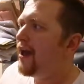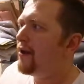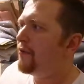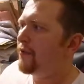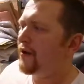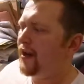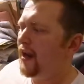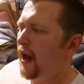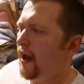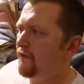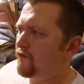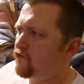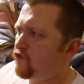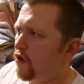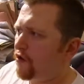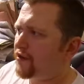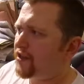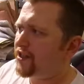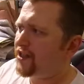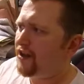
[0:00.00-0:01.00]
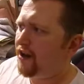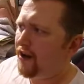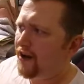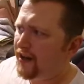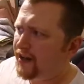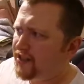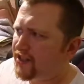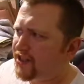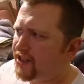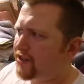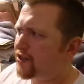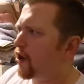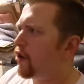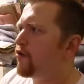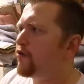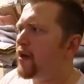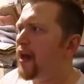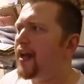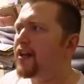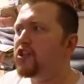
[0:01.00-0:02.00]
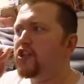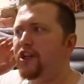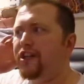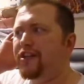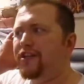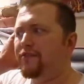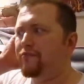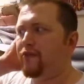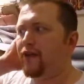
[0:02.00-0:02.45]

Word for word: we can have rock slides, stone edges.